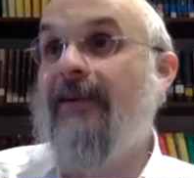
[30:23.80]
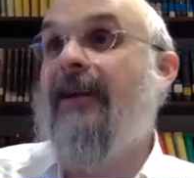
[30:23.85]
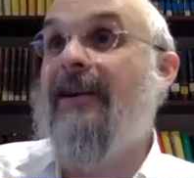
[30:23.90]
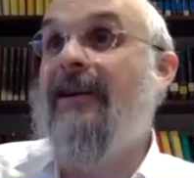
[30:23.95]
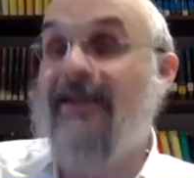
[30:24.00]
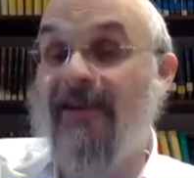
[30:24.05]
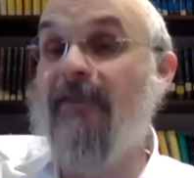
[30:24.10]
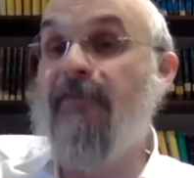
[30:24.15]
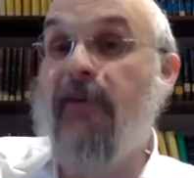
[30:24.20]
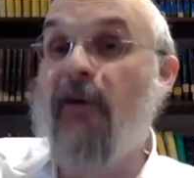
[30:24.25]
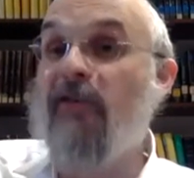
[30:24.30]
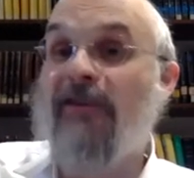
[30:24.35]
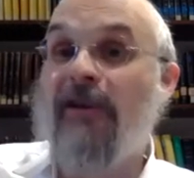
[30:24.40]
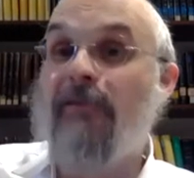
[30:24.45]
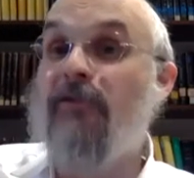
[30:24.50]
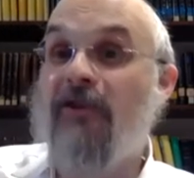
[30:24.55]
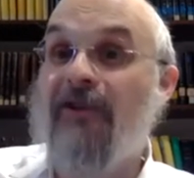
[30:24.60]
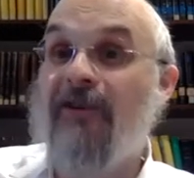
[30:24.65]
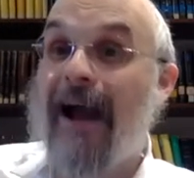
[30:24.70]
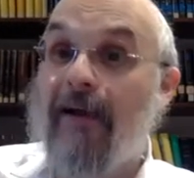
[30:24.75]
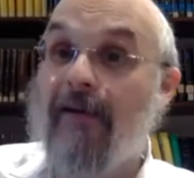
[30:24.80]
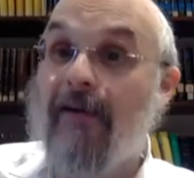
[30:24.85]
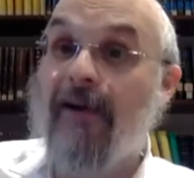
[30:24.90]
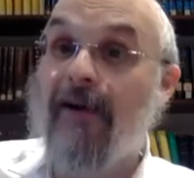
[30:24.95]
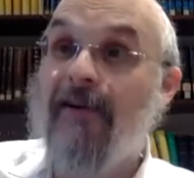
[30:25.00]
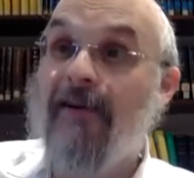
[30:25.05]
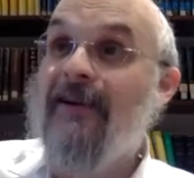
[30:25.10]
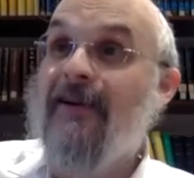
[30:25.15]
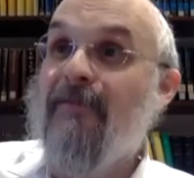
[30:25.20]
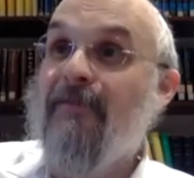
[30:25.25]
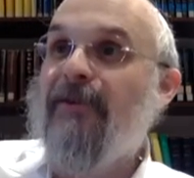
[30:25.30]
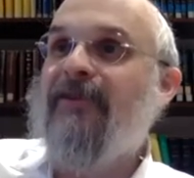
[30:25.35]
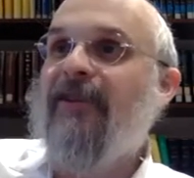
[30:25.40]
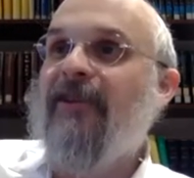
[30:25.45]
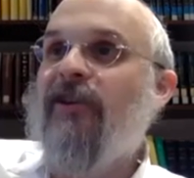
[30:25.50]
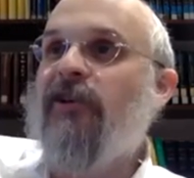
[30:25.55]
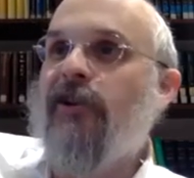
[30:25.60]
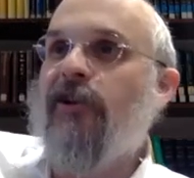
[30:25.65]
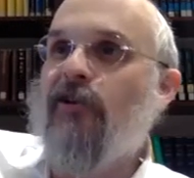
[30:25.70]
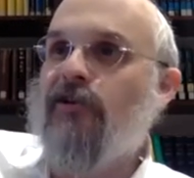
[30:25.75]
Okay, it's still post-Talmudic era, but
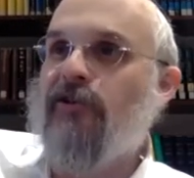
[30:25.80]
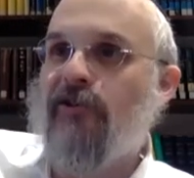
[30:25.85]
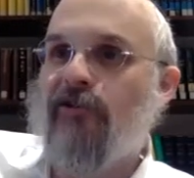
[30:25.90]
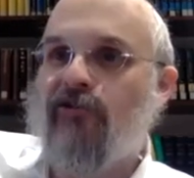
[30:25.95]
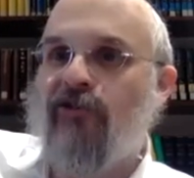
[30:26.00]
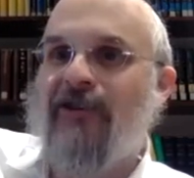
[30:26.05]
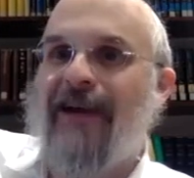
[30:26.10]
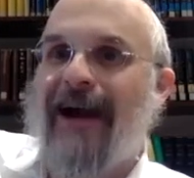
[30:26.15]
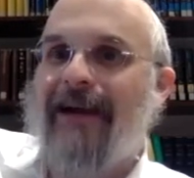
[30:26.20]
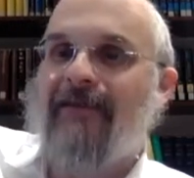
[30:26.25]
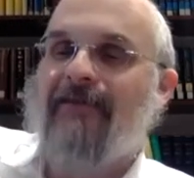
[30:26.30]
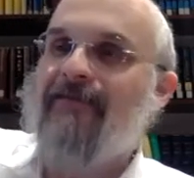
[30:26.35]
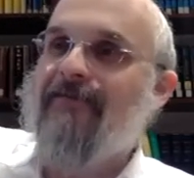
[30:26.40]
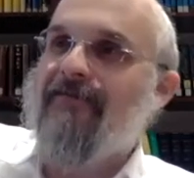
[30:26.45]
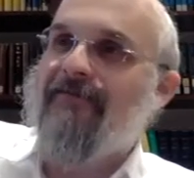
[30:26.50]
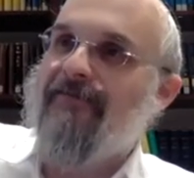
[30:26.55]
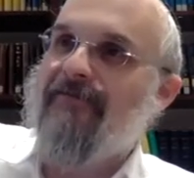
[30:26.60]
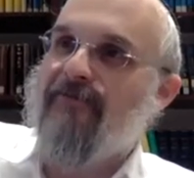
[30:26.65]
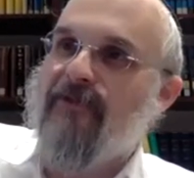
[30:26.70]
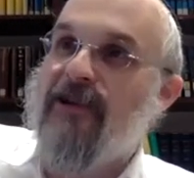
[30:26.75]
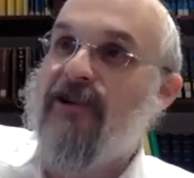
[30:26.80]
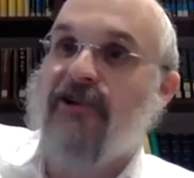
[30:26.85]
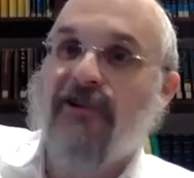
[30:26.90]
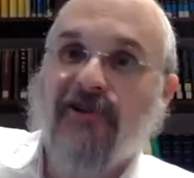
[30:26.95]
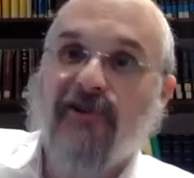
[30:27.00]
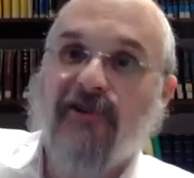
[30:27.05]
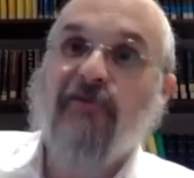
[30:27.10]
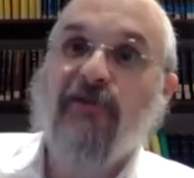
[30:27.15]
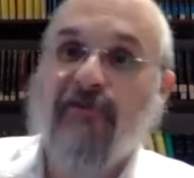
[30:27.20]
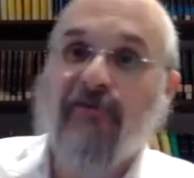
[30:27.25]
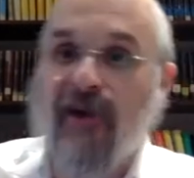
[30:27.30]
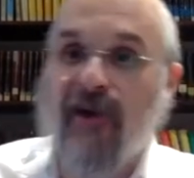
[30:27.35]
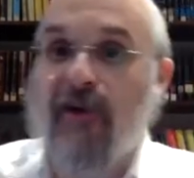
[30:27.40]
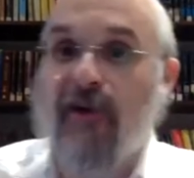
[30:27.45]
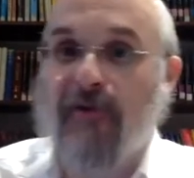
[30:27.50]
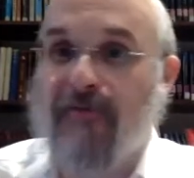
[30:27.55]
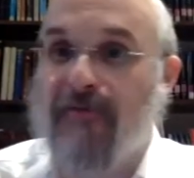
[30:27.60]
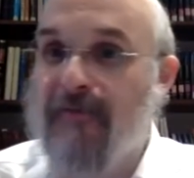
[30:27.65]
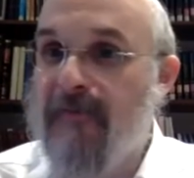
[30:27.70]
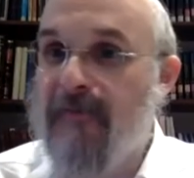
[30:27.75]
still closer to that region. So he would have
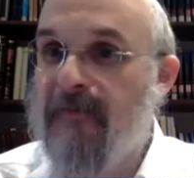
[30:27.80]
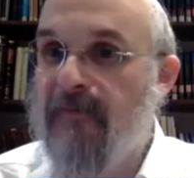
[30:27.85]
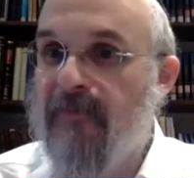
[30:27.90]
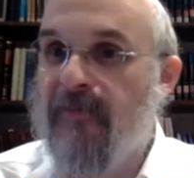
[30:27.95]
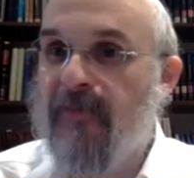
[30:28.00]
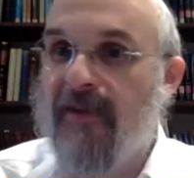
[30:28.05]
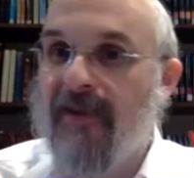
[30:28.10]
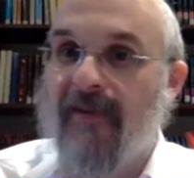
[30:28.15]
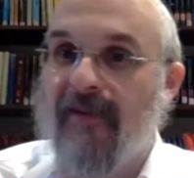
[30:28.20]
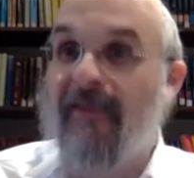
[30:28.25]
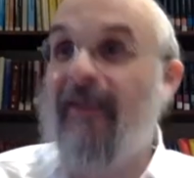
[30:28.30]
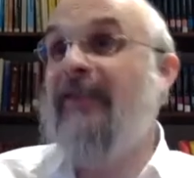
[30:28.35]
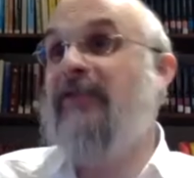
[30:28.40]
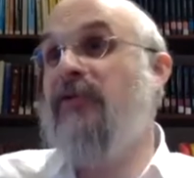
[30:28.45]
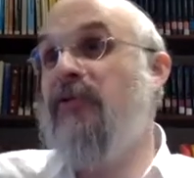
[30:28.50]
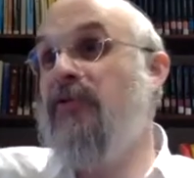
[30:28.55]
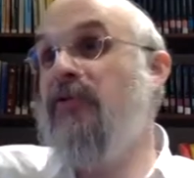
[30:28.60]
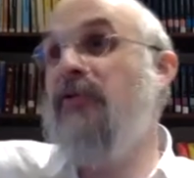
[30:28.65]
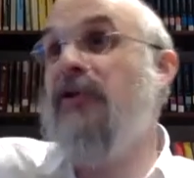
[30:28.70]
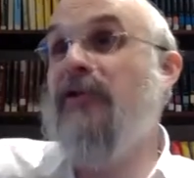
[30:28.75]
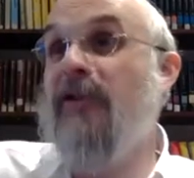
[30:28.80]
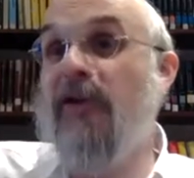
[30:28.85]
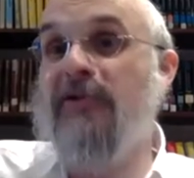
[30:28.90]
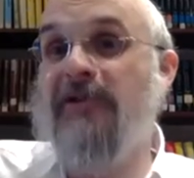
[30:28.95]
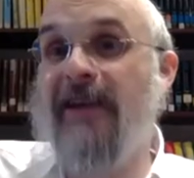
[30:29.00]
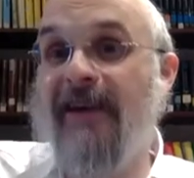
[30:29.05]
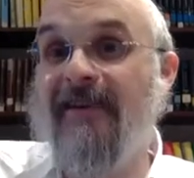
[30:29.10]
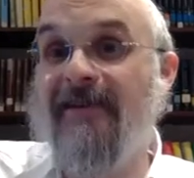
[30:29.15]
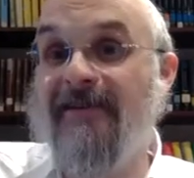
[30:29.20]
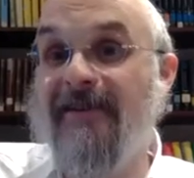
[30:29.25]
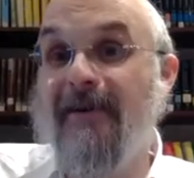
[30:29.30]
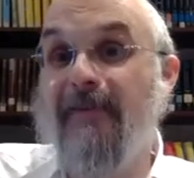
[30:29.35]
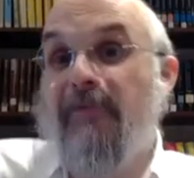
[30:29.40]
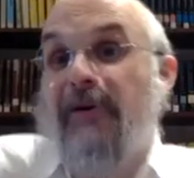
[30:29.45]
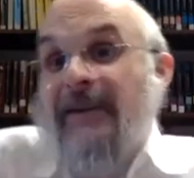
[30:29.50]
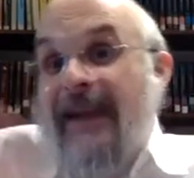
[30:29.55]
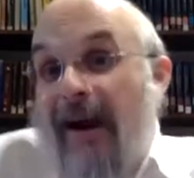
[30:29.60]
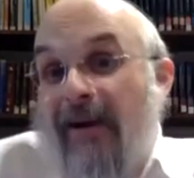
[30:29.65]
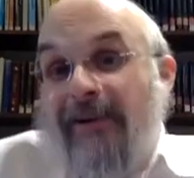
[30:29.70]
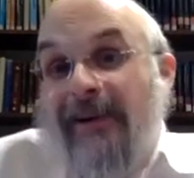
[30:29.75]
known that that's what they're doing in those days.
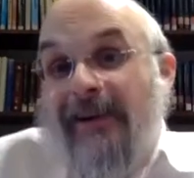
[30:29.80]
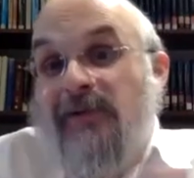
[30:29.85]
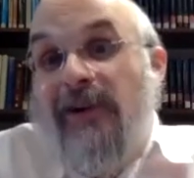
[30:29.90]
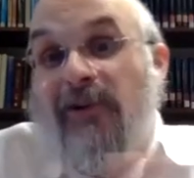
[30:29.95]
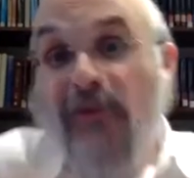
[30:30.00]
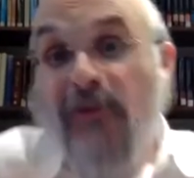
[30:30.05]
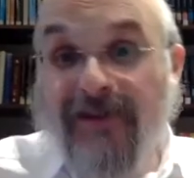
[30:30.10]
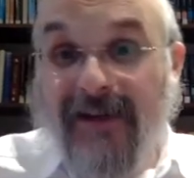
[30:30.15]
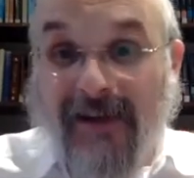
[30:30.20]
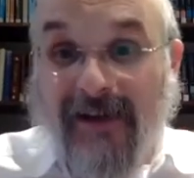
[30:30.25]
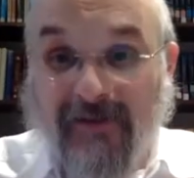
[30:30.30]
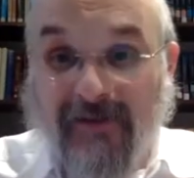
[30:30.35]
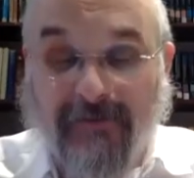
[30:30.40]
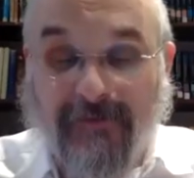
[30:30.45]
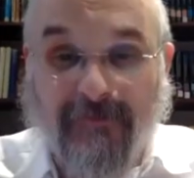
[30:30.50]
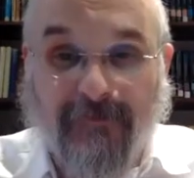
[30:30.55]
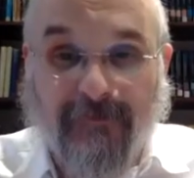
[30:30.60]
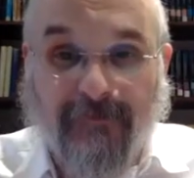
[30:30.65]
But nowadays, they're not doing that.